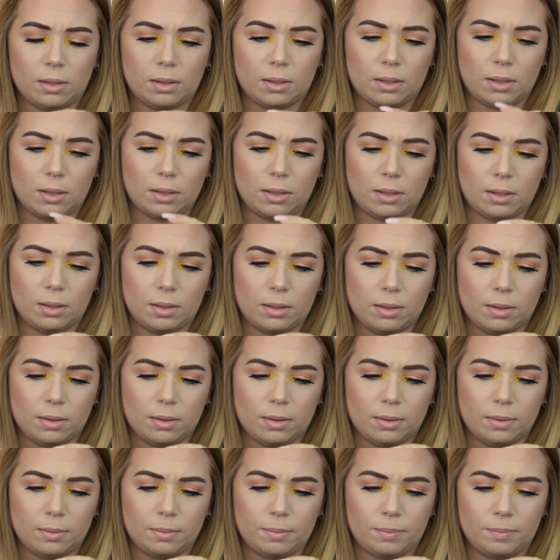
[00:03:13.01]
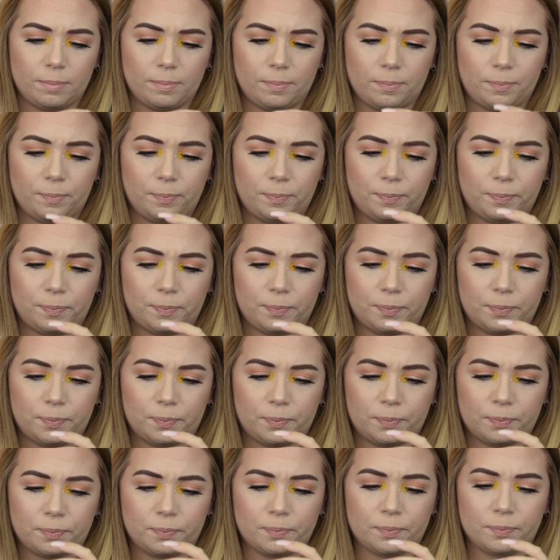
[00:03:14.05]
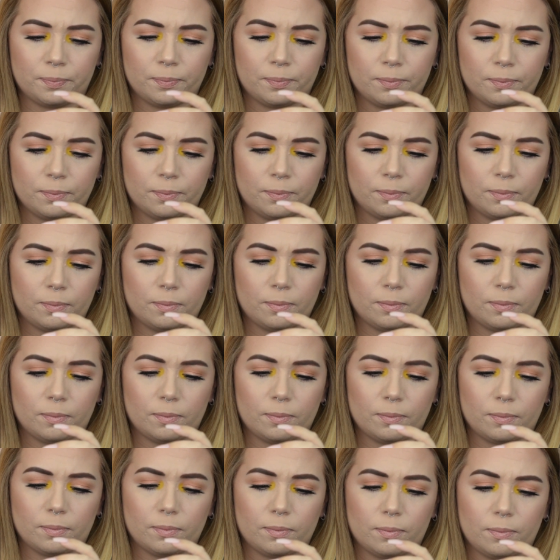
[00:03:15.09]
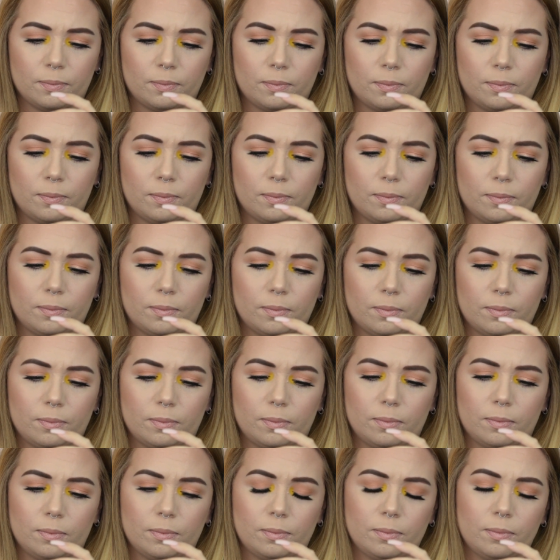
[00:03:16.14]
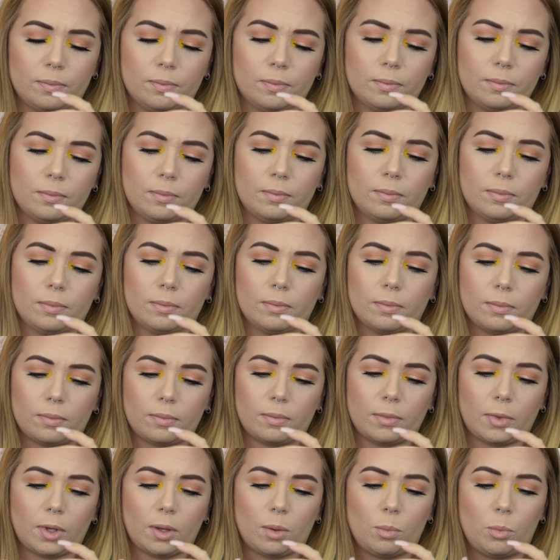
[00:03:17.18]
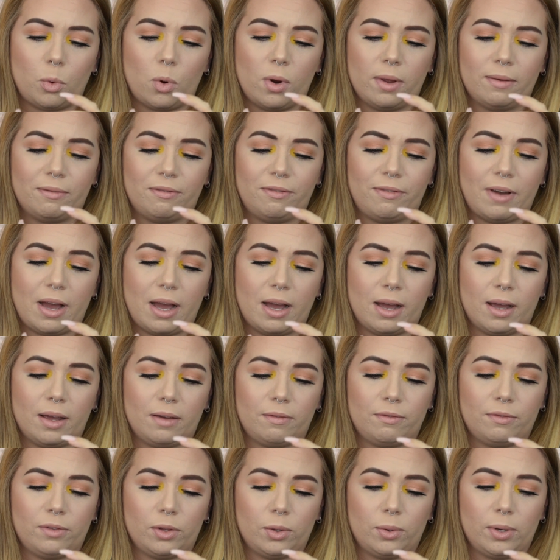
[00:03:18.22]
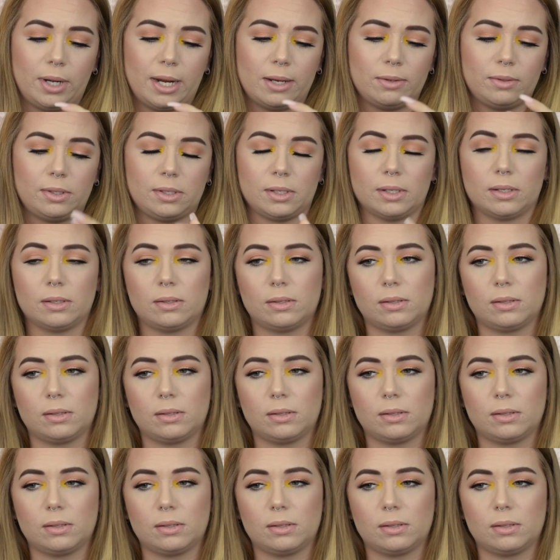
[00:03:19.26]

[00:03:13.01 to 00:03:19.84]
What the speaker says: 0.5 fluid ounces,